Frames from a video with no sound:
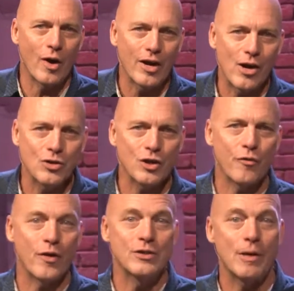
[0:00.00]
warehouse, our
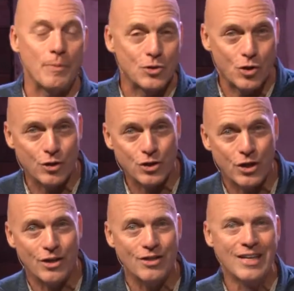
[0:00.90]
friends up in
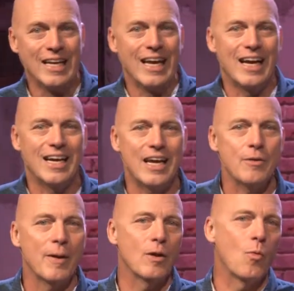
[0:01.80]
Churchill,
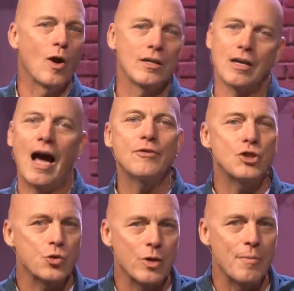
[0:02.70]
anybody live
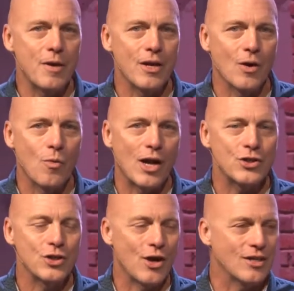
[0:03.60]
streaming or
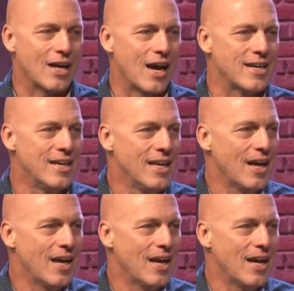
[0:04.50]
watching online,